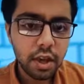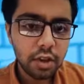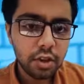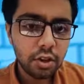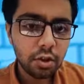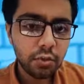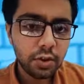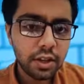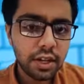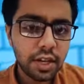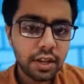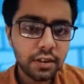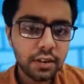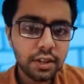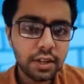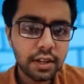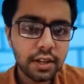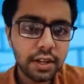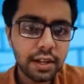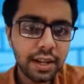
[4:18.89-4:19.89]
So whenever
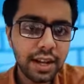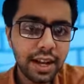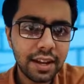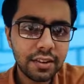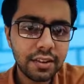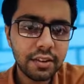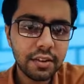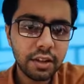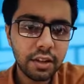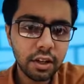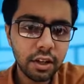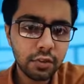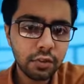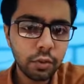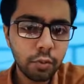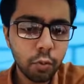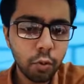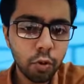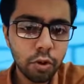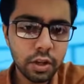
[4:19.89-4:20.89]
there is a elasticity of
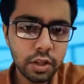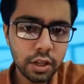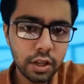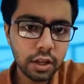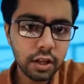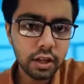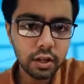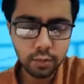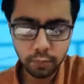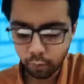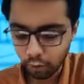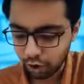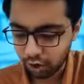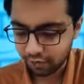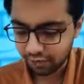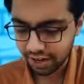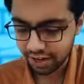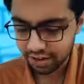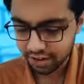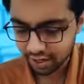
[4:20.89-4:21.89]
the bones,
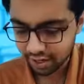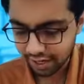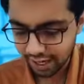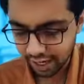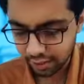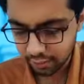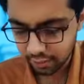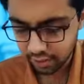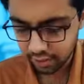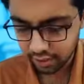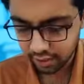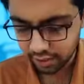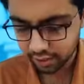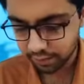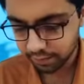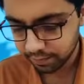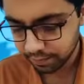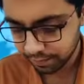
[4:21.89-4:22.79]
pond fracture can be seen.